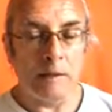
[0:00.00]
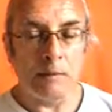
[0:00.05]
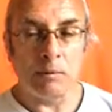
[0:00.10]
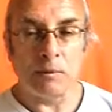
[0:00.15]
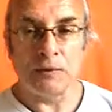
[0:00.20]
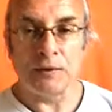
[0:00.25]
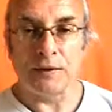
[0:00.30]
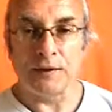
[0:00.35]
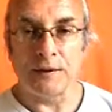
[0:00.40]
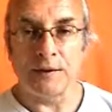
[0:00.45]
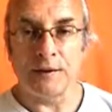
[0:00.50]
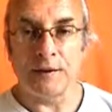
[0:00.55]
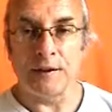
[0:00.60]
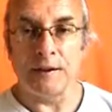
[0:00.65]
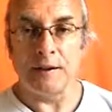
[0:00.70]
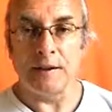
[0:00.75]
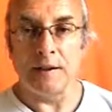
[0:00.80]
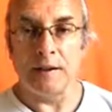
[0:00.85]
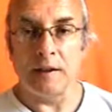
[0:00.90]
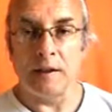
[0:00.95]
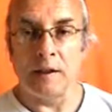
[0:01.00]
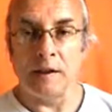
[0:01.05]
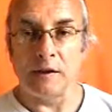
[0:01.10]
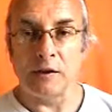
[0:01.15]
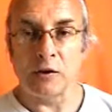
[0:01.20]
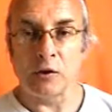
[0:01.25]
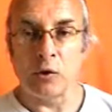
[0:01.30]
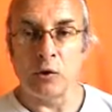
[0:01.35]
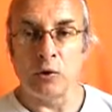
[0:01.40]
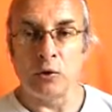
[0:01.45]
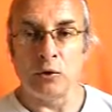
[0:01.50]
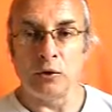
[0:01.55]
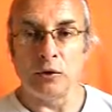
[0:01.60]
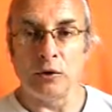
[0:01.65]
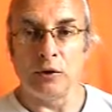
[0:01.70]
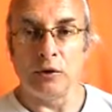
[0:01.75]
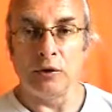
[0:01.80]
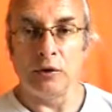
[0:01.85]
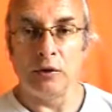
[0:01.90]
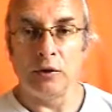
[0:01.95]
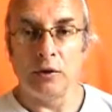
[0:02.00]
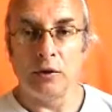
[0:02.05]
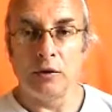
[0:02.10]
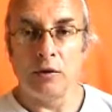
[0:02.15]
able to see its own